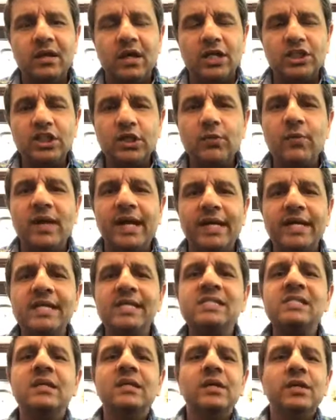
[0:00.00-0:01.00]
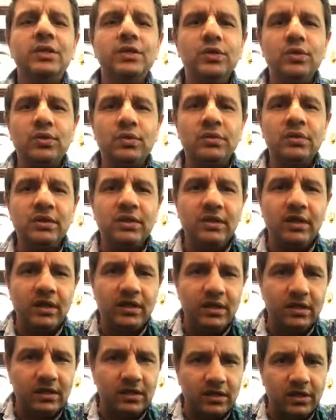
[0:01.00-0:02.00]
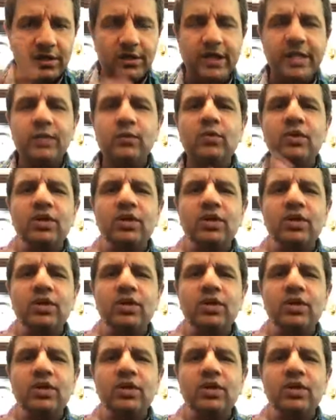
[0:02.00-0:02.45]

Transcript: Otherwise, your learning